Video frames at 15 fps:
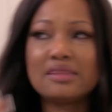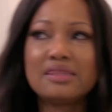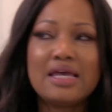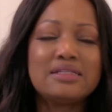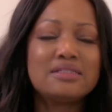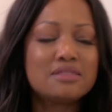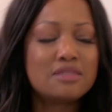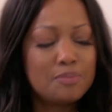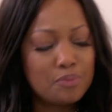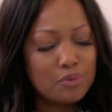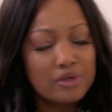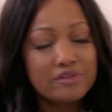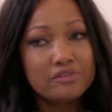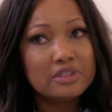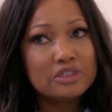That's the
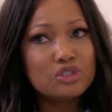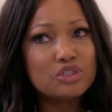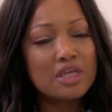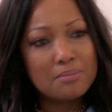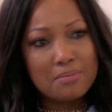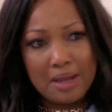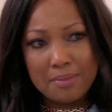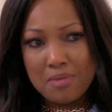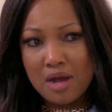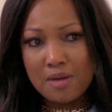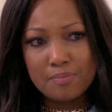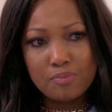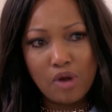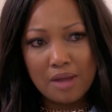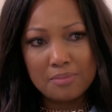privilege that my
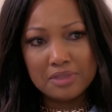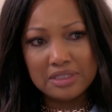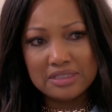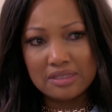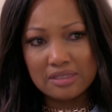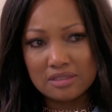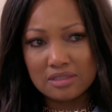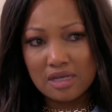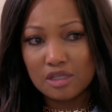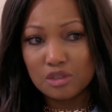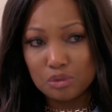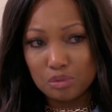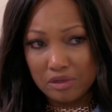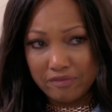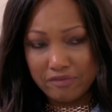mom brought me to this
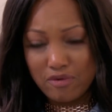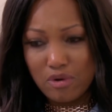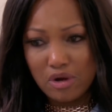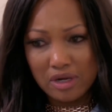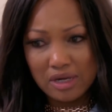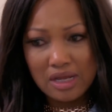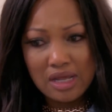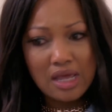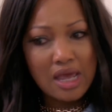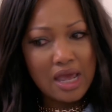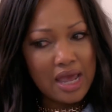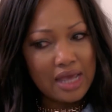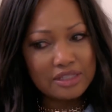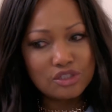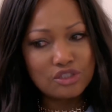country for.
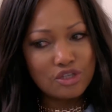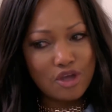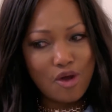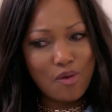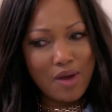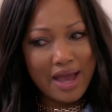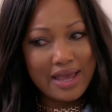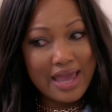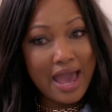And so I